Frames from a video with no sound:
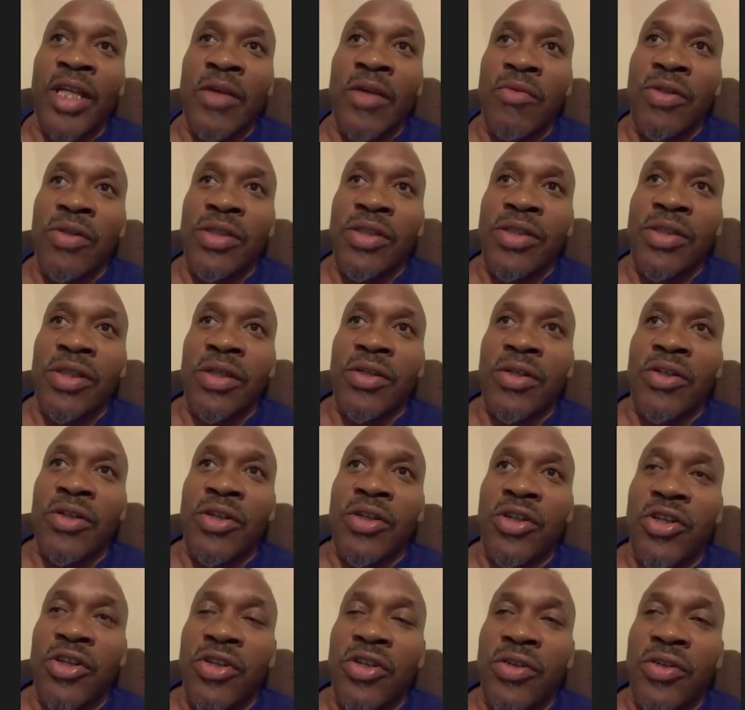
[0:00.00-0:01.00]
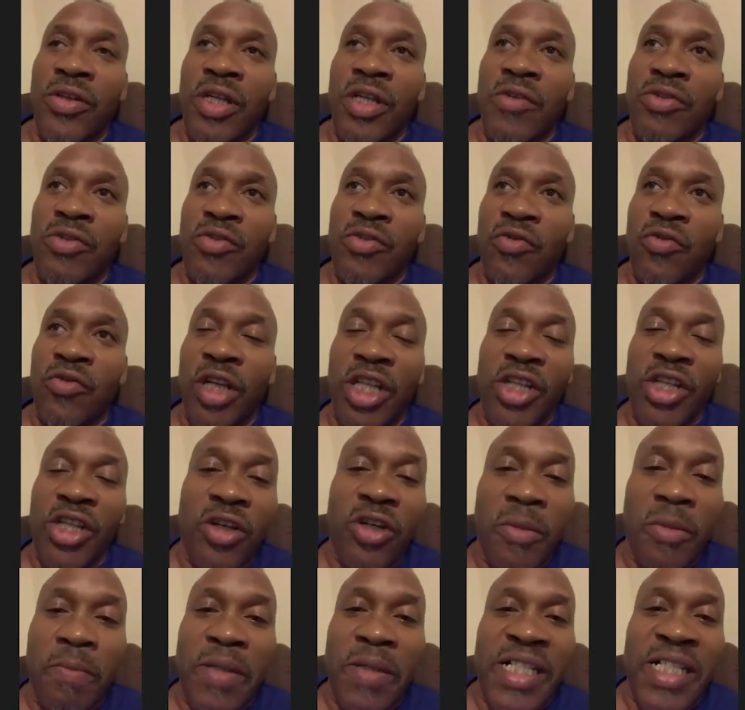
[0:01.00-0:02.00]
a, he was a really
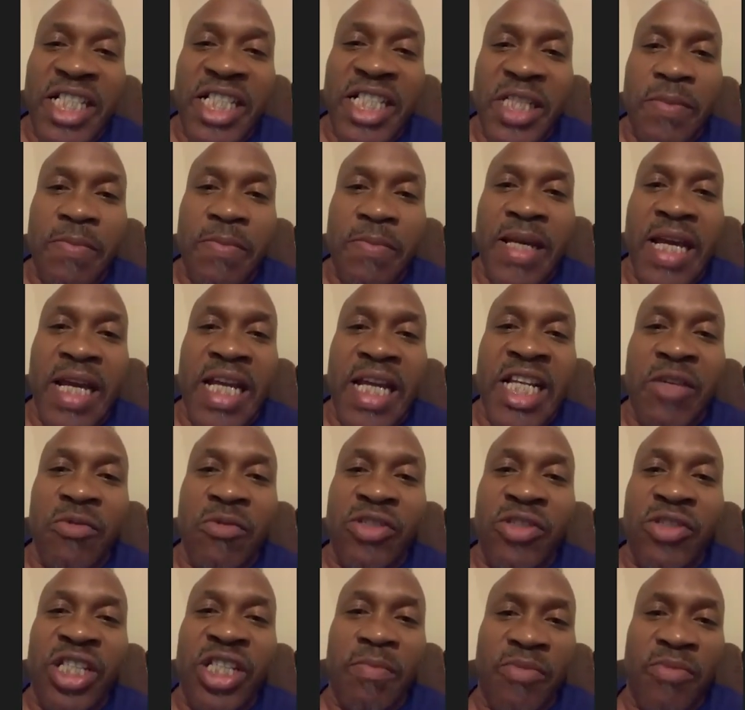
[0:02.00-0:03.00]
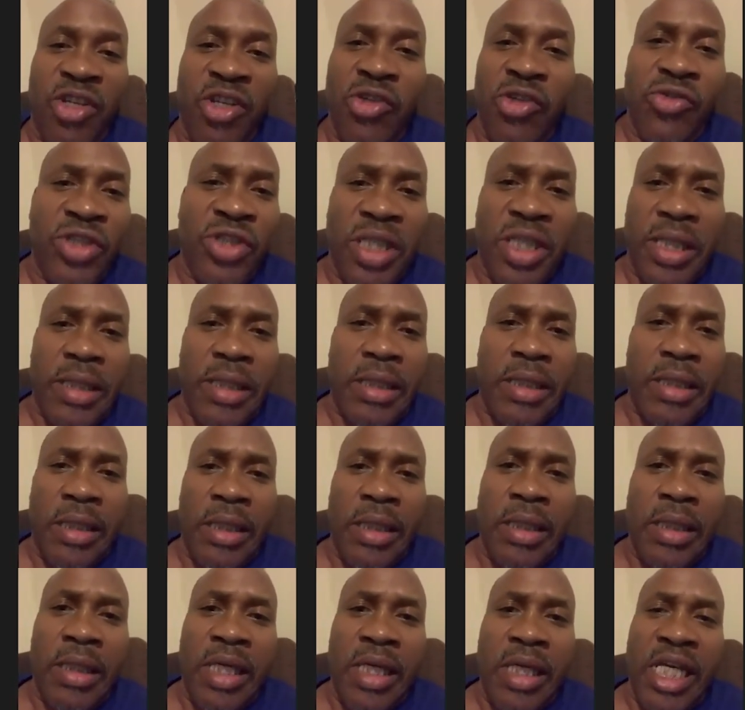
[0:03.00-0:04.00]
good businessman. He was in music.
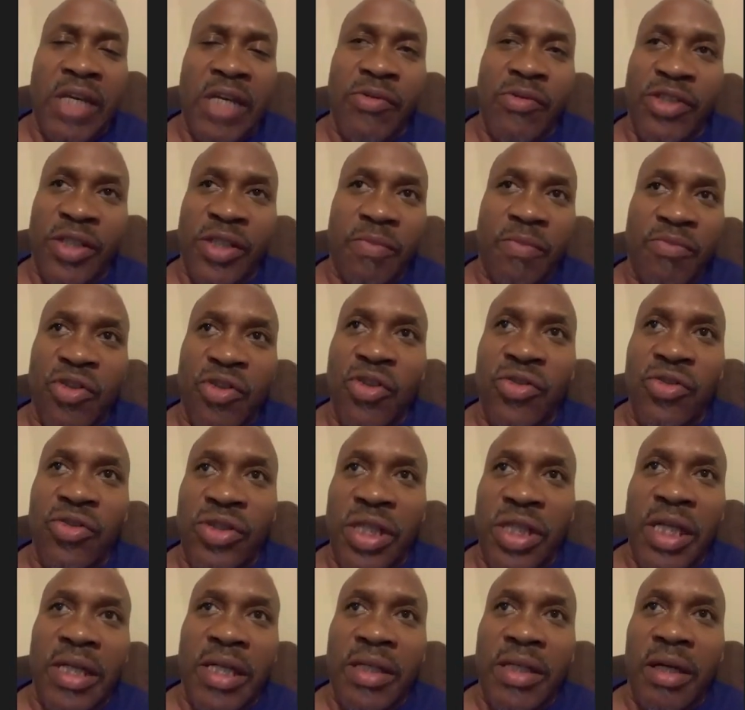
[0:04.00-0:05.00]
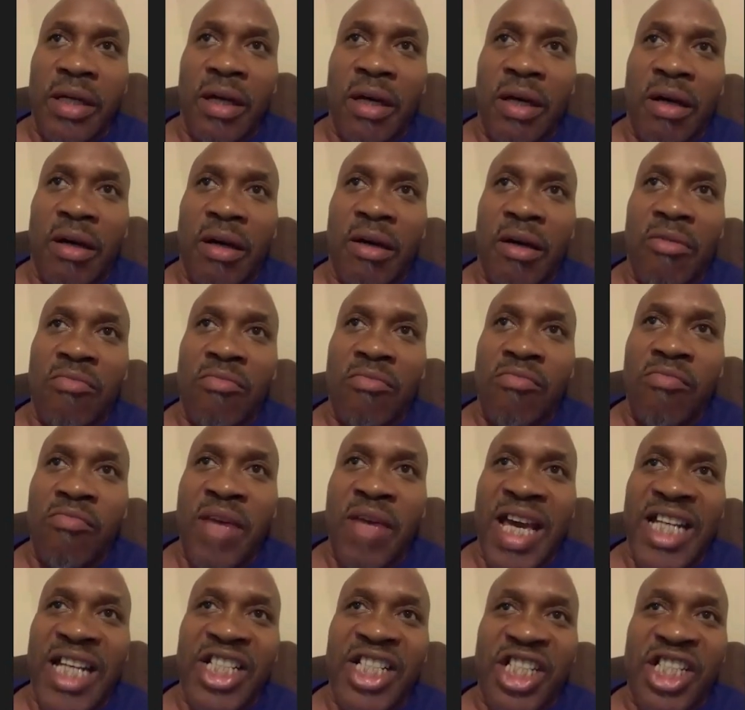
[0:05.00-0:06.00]
He was in music,
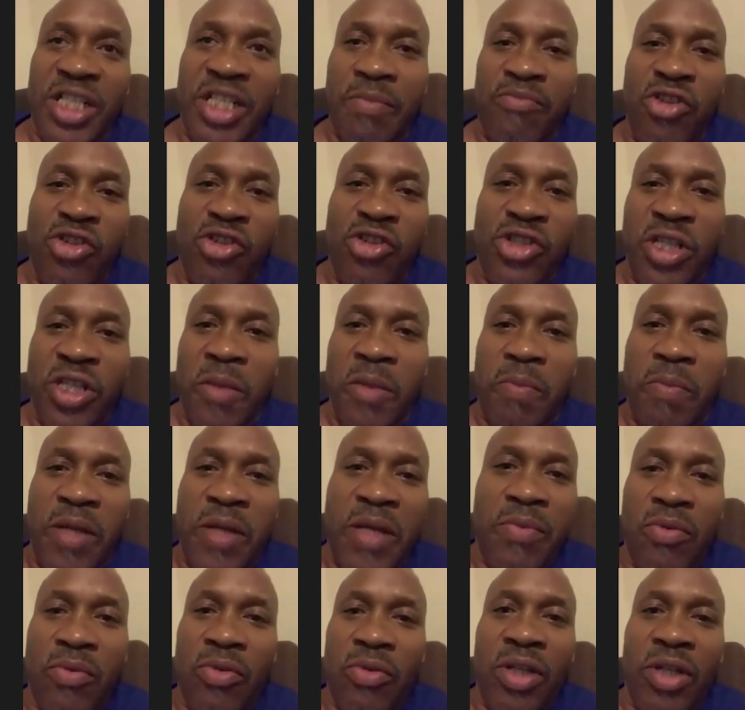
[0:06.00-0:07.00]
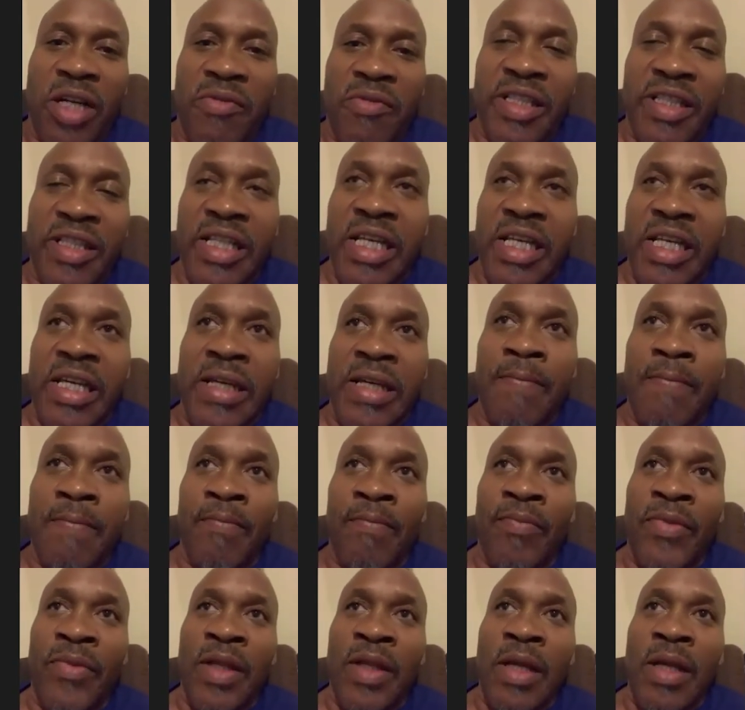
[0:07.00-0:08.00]
managing music people and everything.
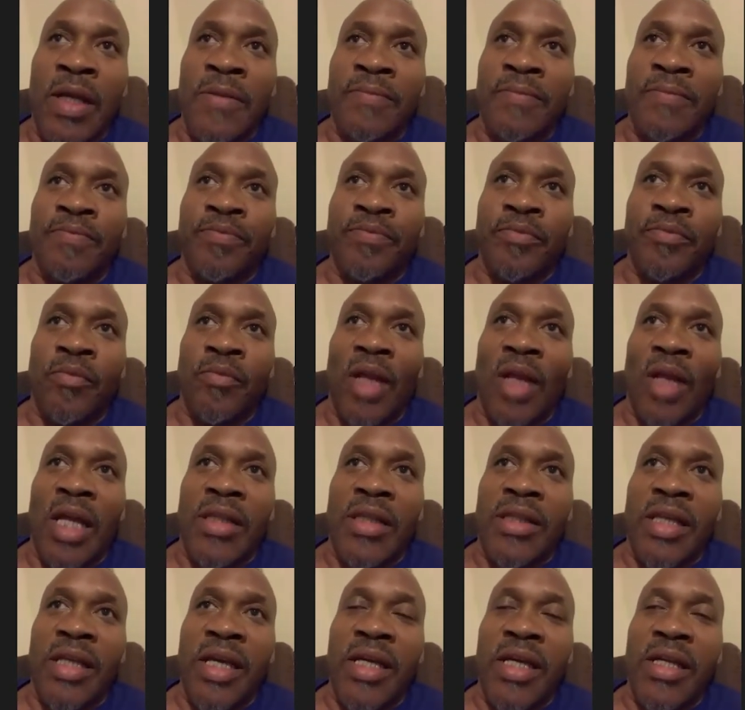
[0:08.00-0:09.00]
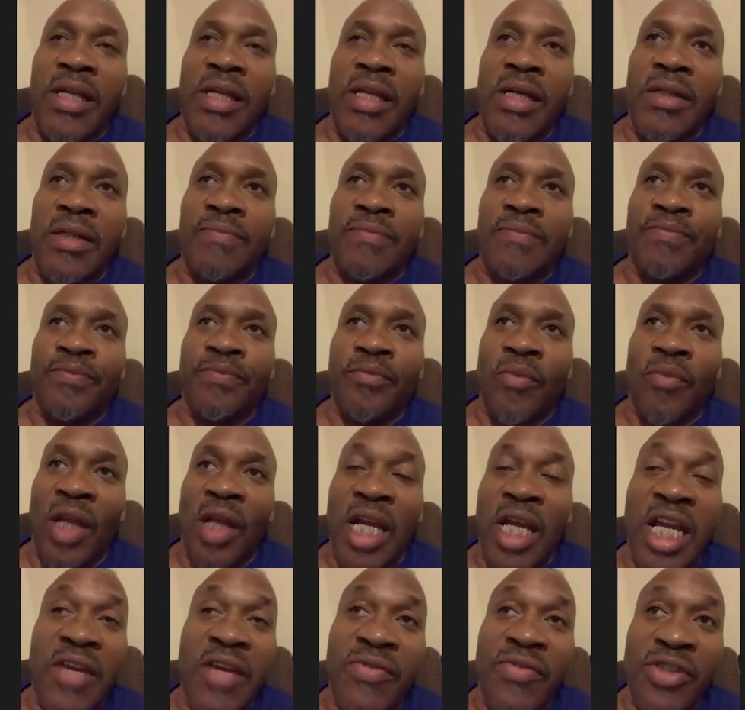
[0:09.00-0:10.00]
And then
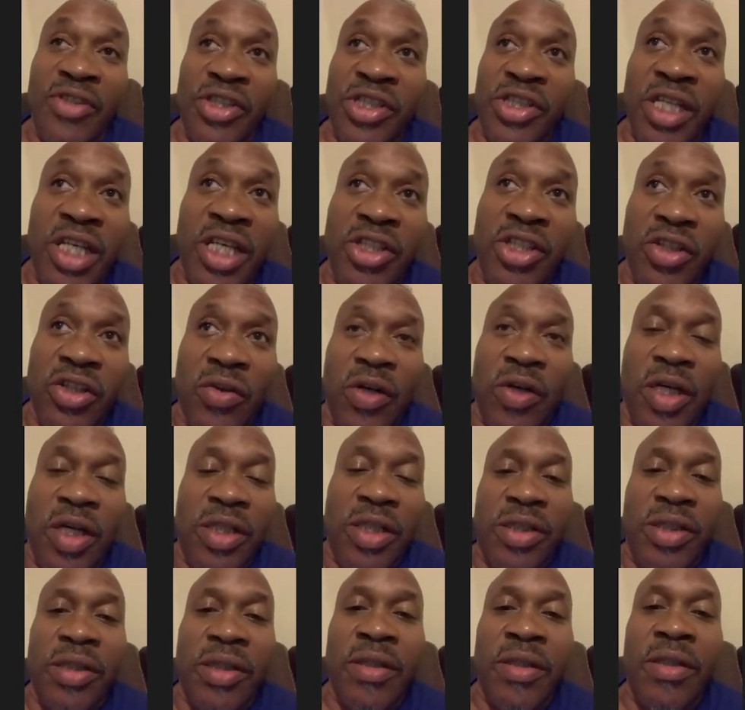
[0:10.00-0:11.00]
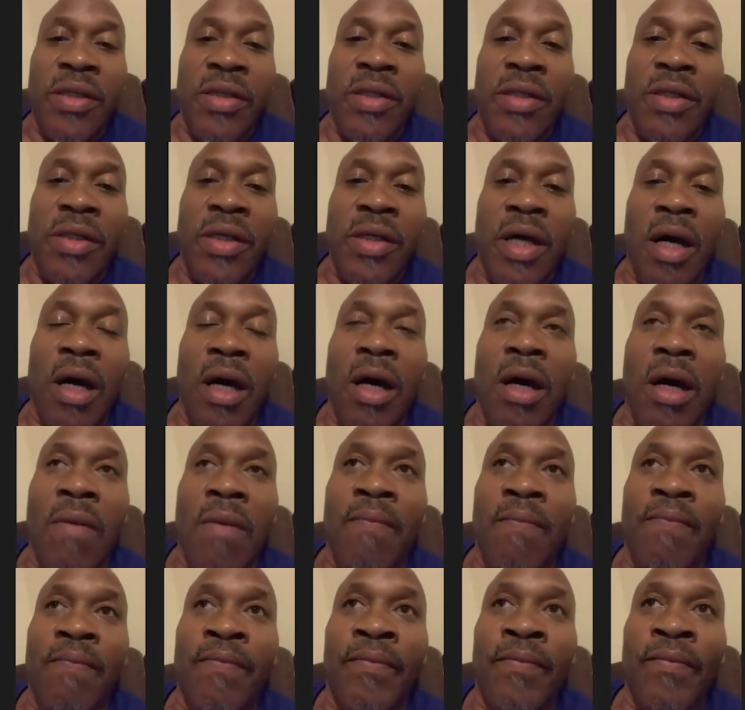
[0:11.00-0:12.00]
he even said to us,
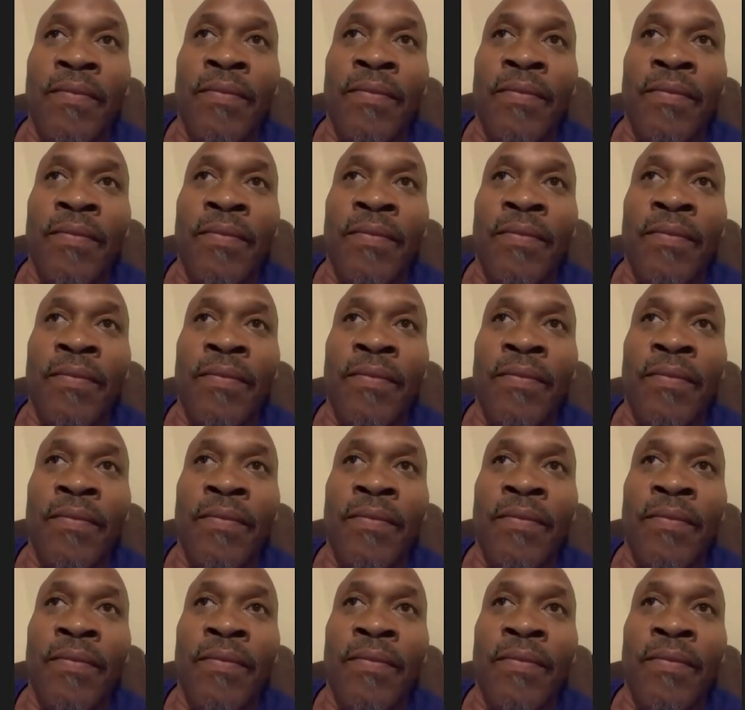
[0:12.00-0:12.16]
um,